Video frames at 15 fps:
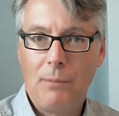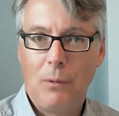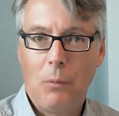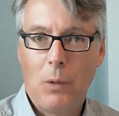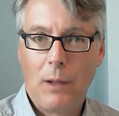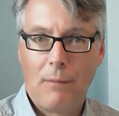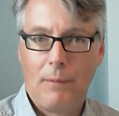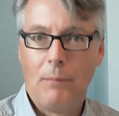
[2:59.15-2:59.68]
and
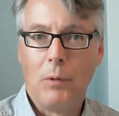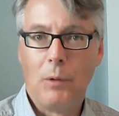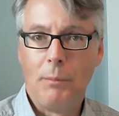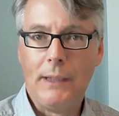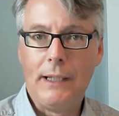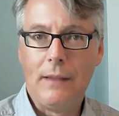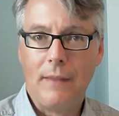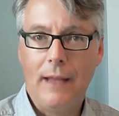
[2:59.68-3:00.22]
one of them would
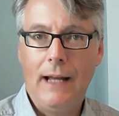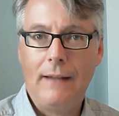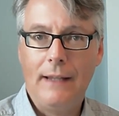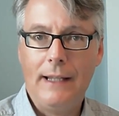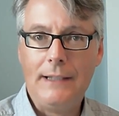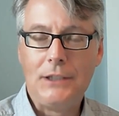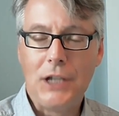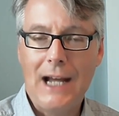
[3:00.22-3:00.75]
be that
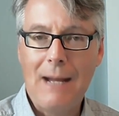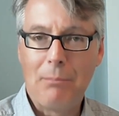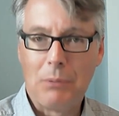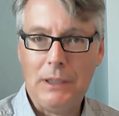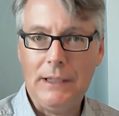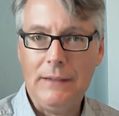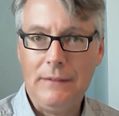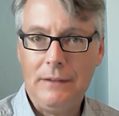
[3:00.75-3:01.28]
a
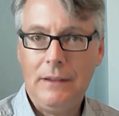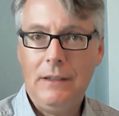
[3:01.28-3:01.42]
chaplain